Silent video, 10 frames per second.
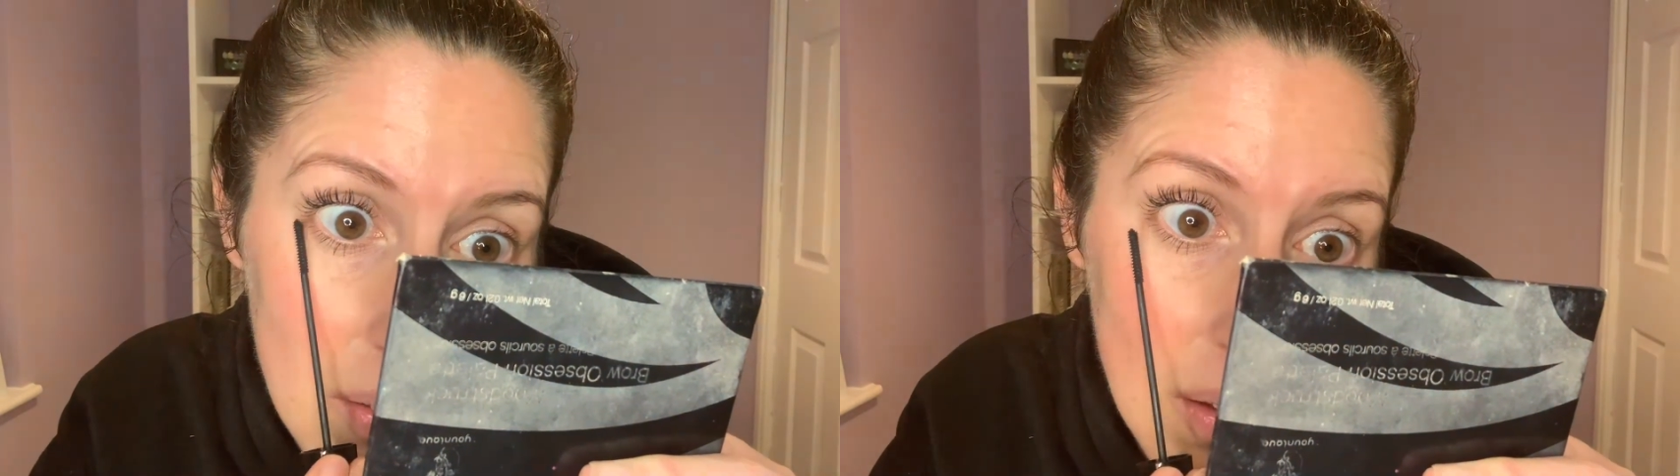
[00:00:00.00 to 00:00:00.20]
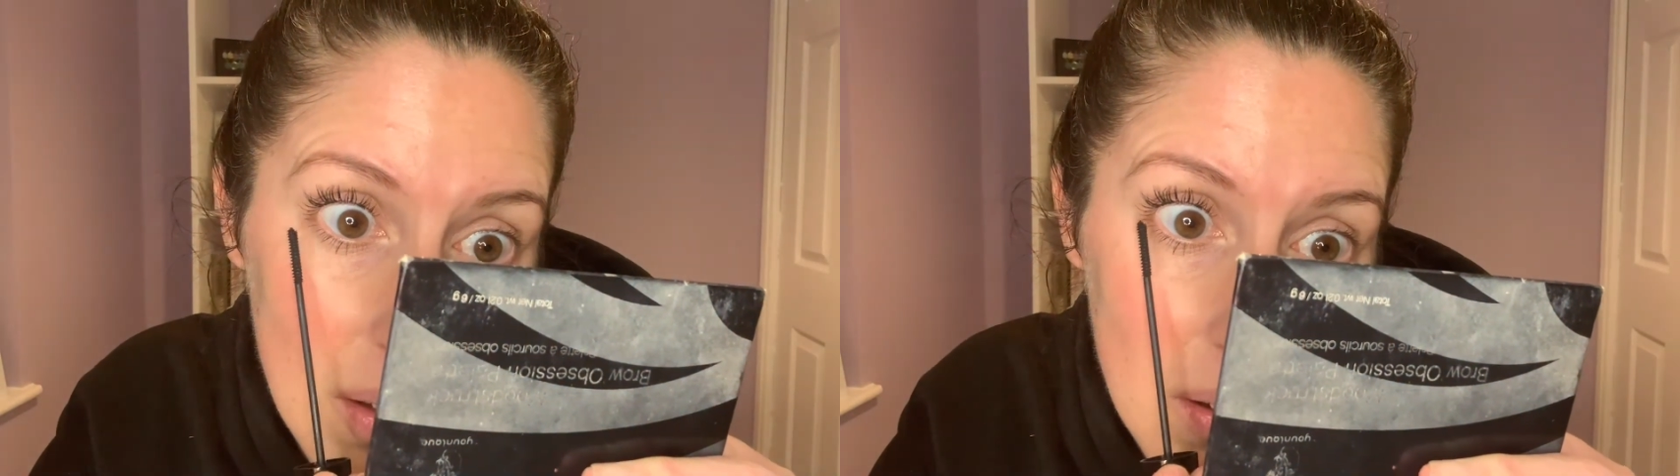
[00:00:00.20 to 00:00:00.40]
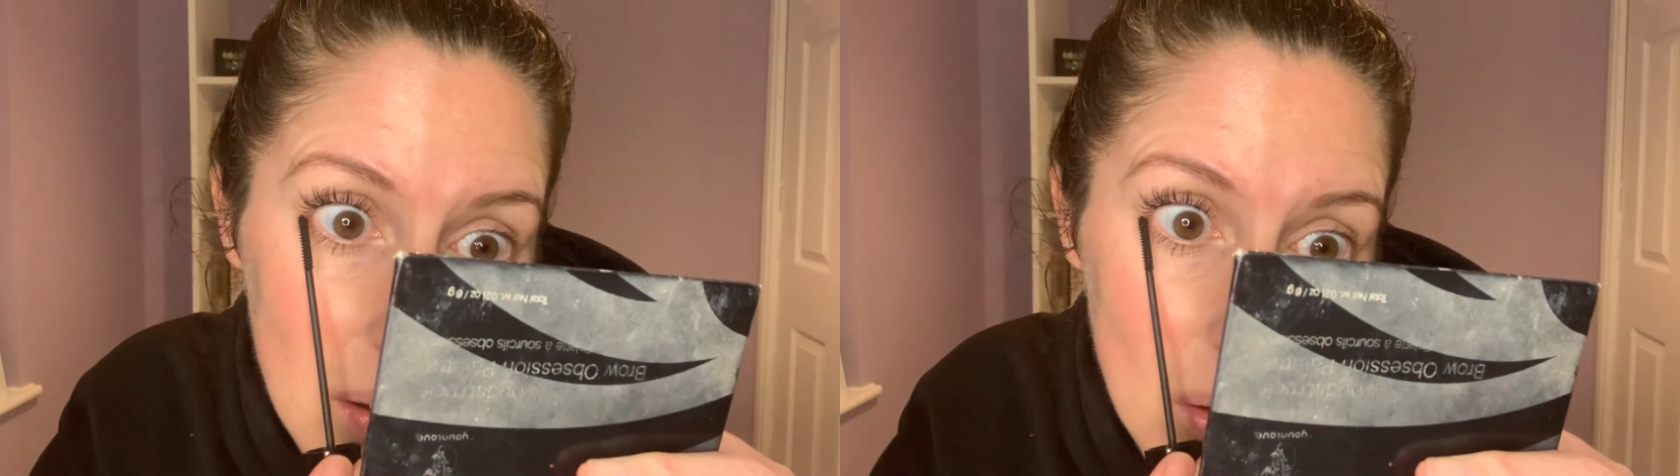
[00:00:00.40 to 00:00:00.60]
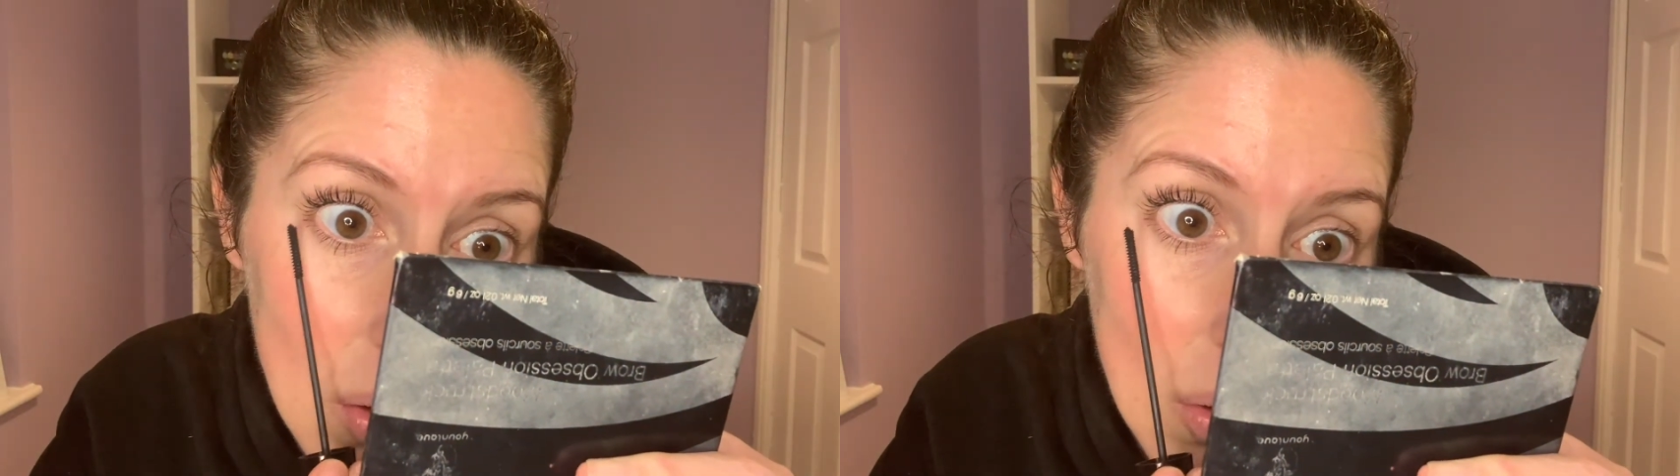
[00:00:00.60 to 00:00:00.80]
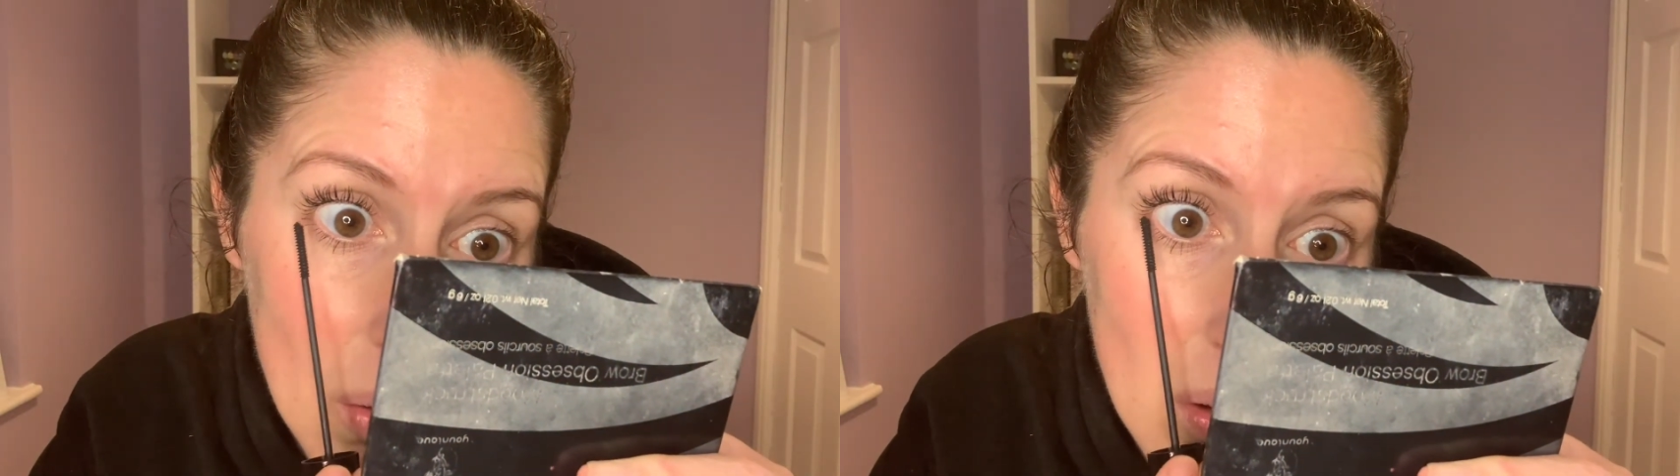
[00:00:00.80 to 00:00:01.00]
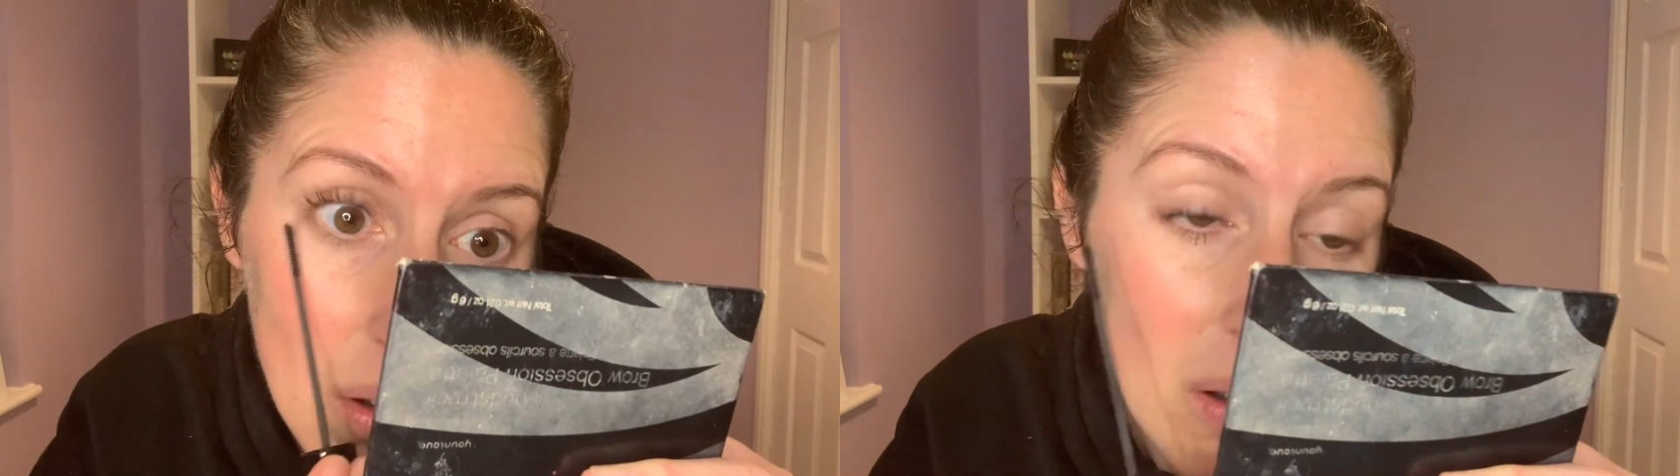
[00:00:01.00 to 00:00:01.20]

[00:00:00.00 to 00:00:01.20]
there you go.